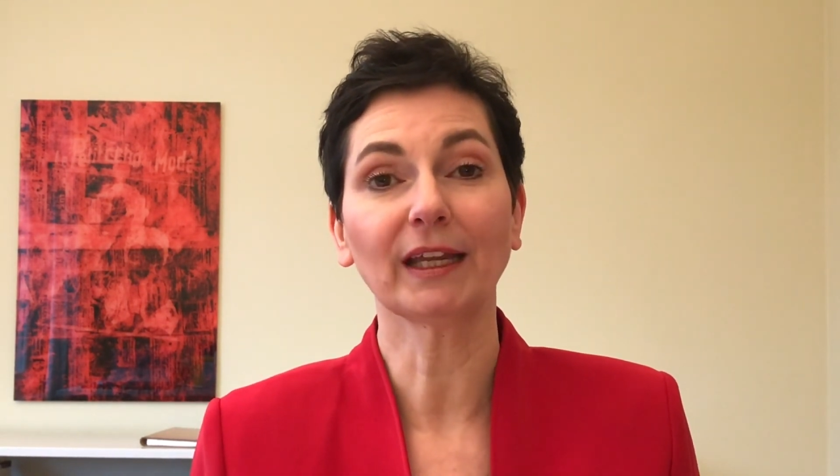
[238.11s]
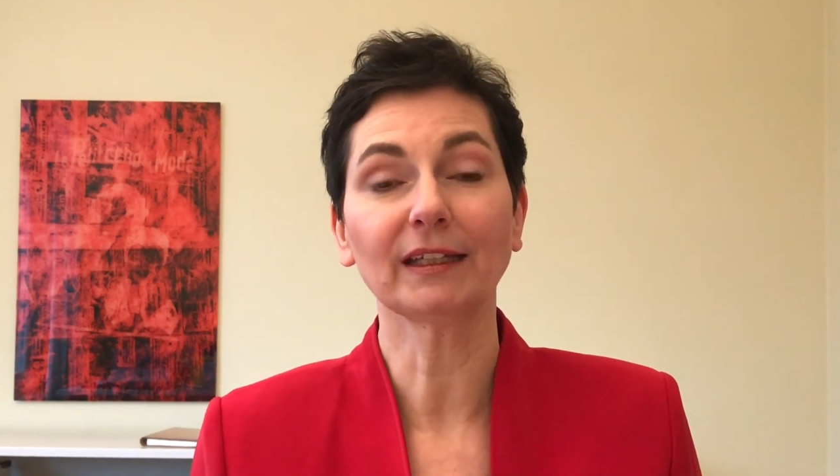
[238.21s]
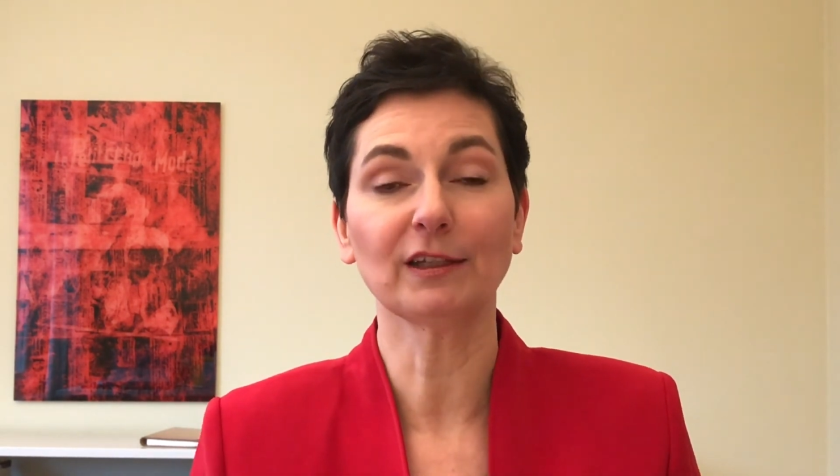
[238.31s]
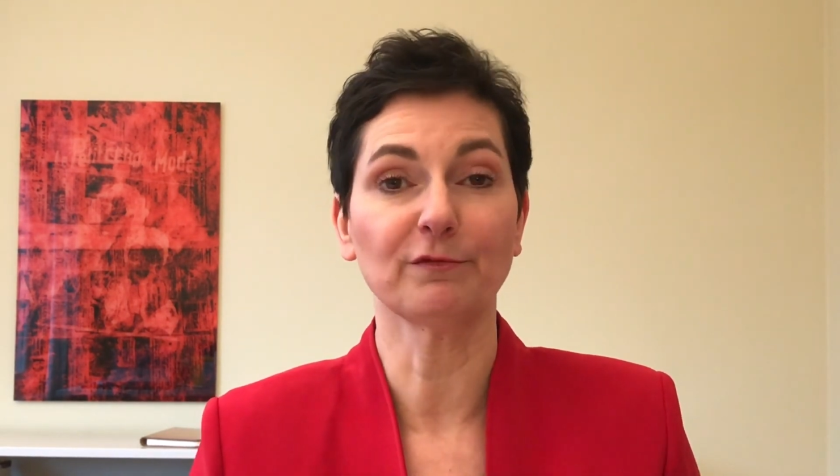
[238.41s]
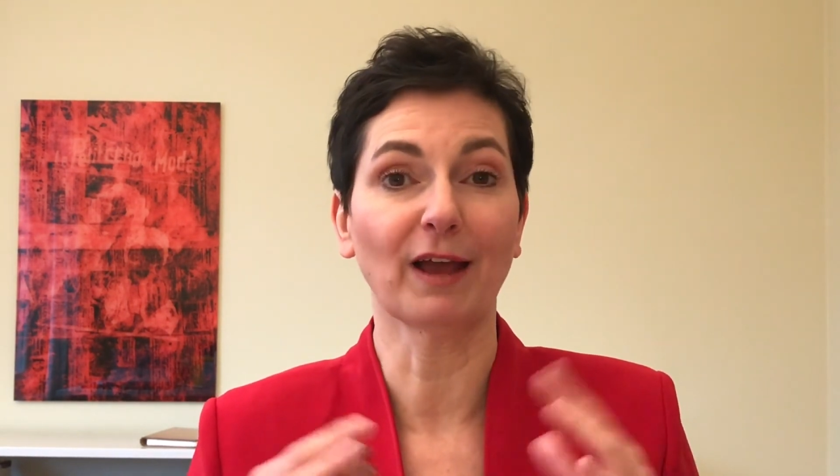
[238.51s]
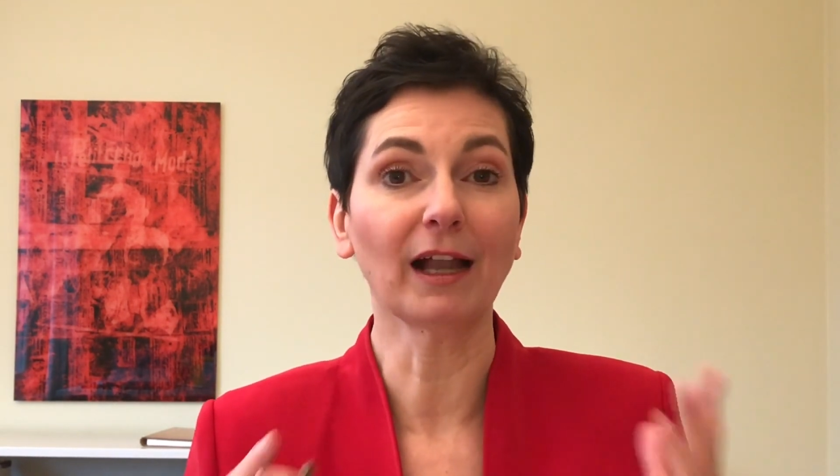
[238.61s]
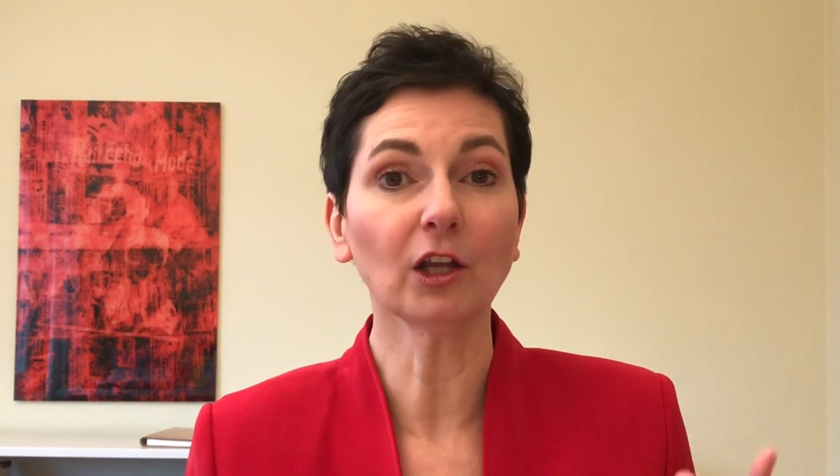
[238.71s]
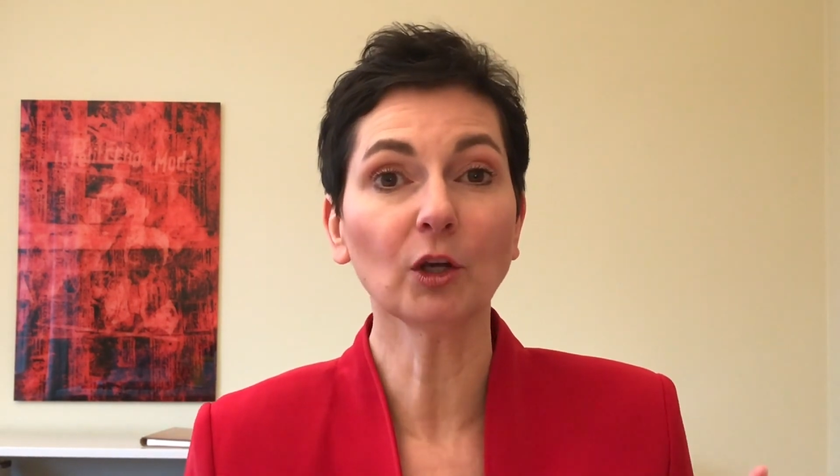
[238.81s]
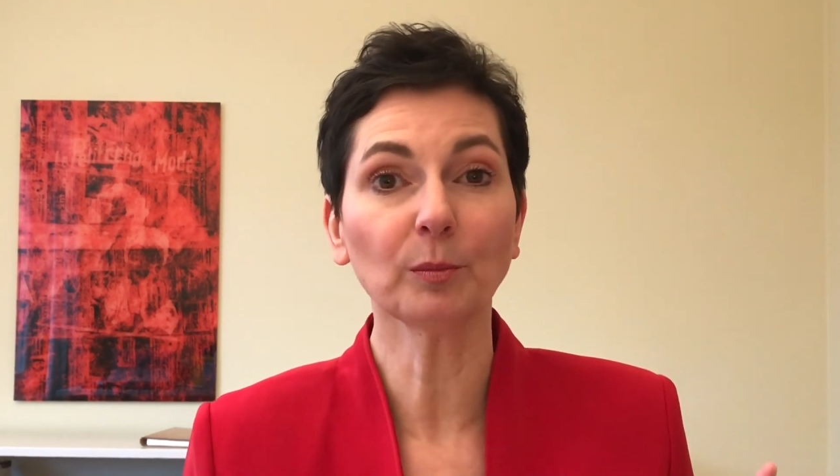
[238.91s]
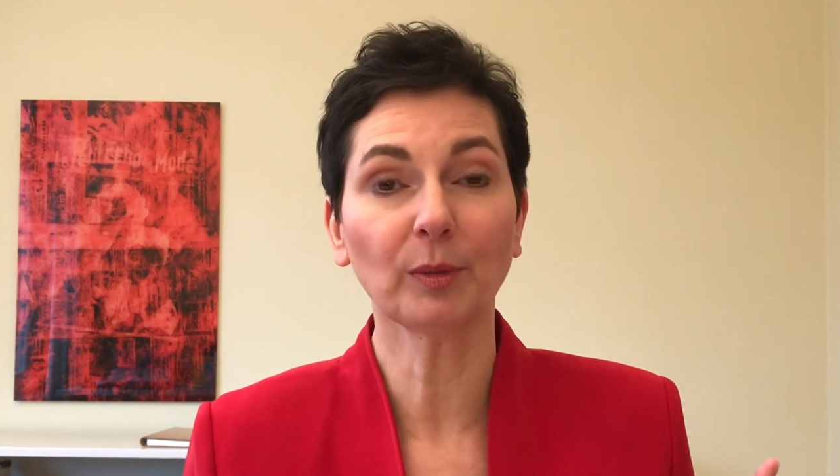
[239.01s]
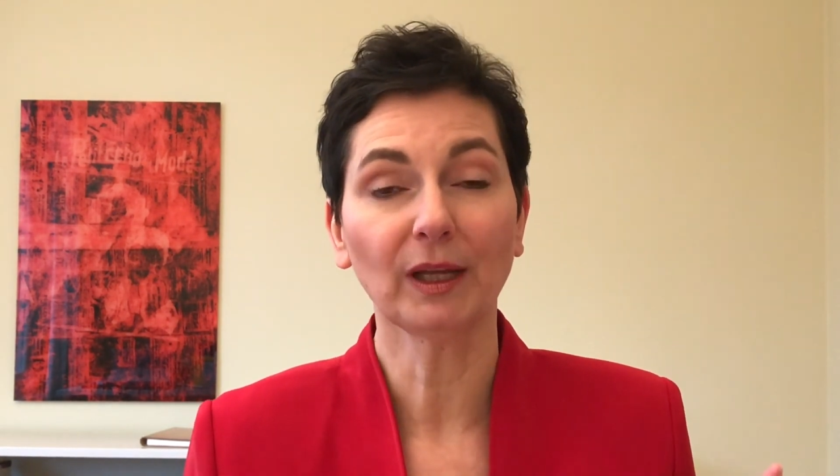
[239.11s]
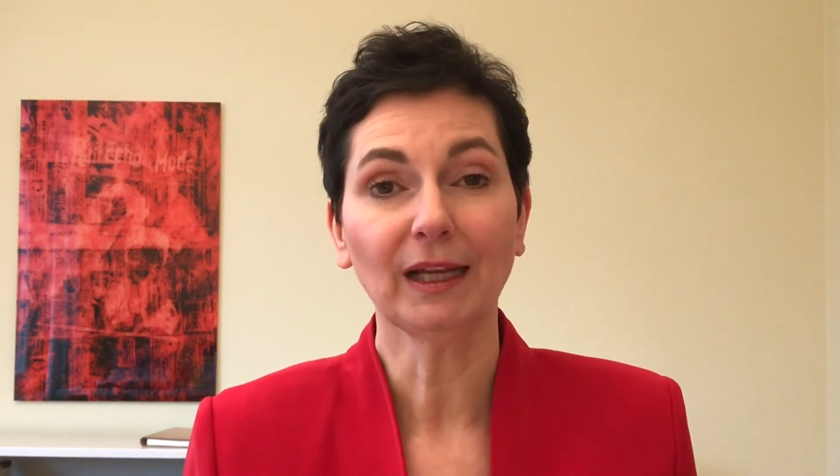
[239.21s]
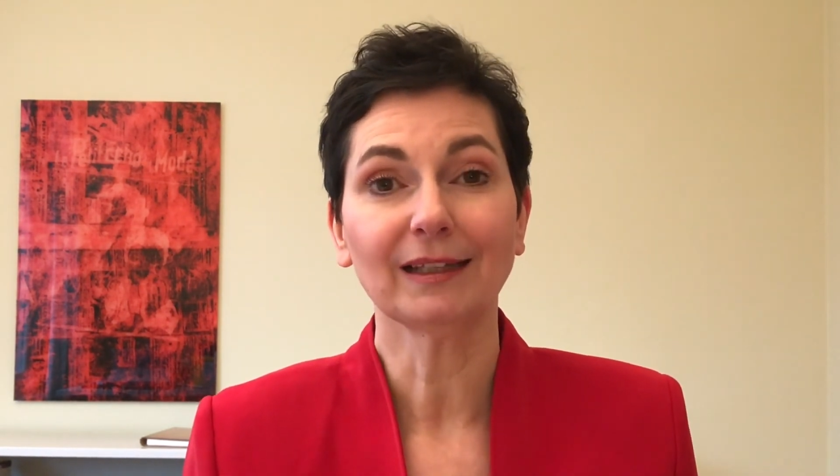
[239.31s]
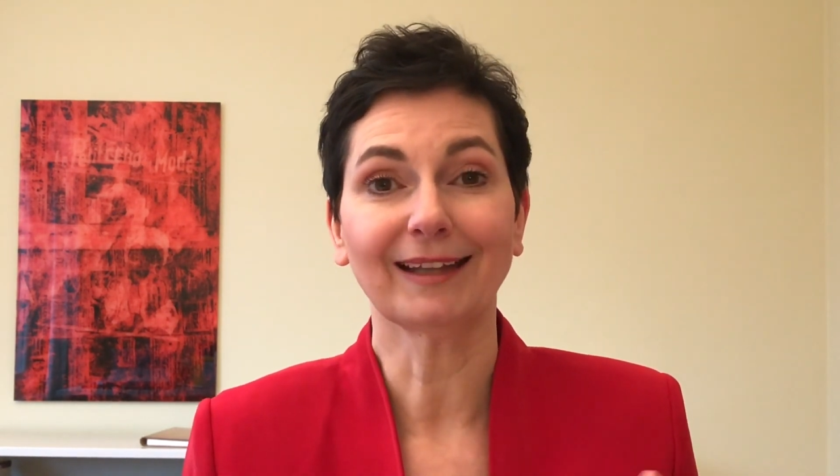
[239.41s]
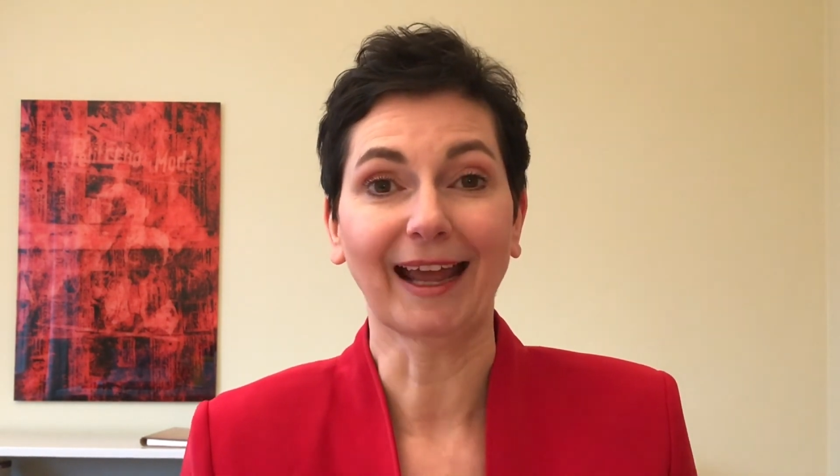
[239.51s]
develop
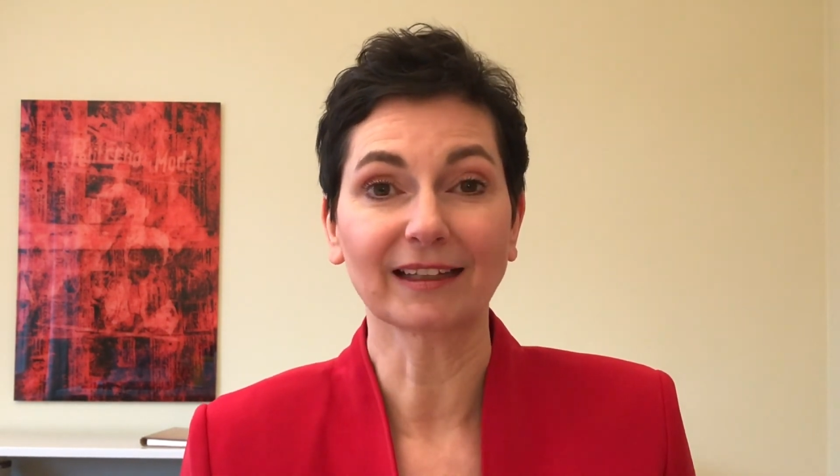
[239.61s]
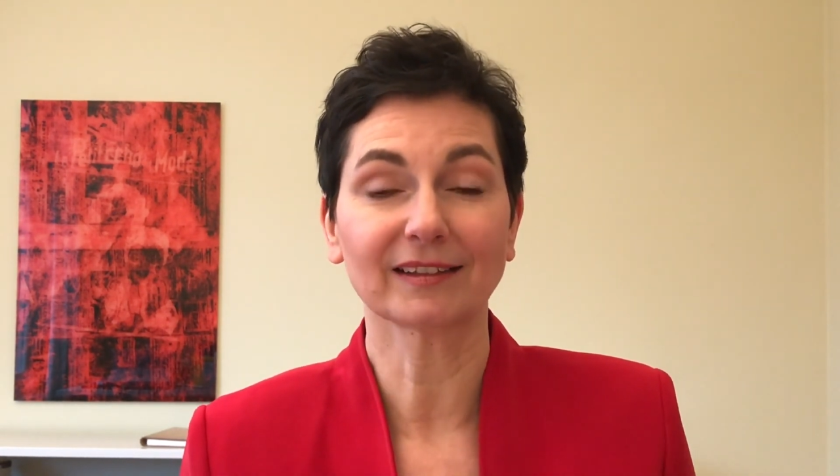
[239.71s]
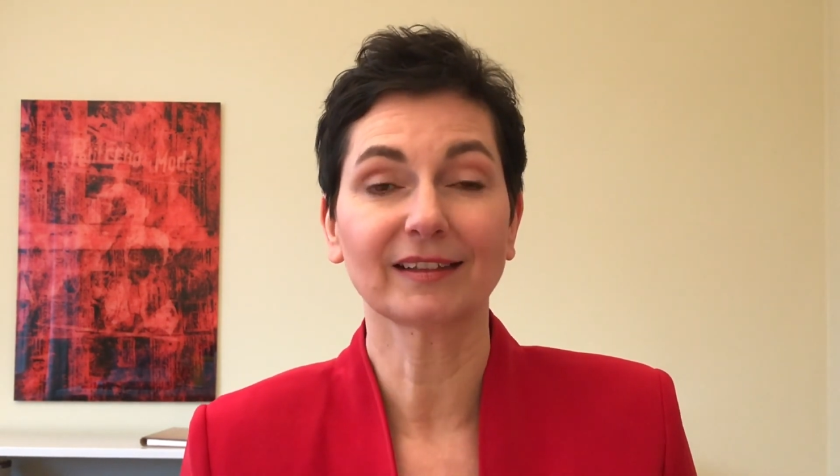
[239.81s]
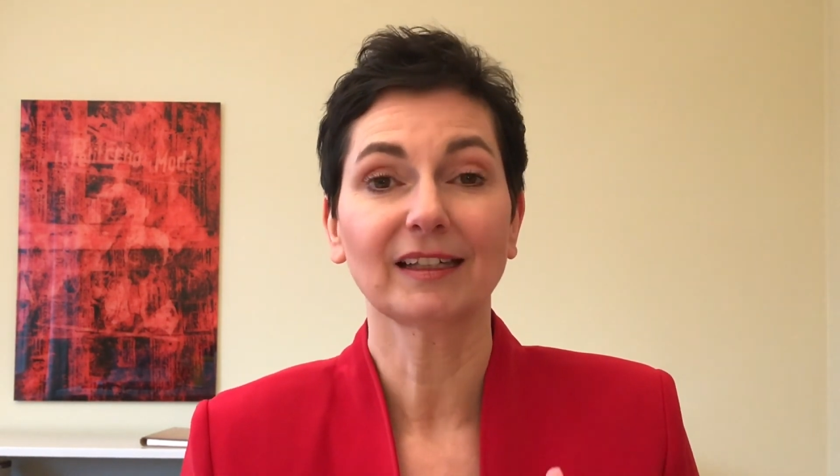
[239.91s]
that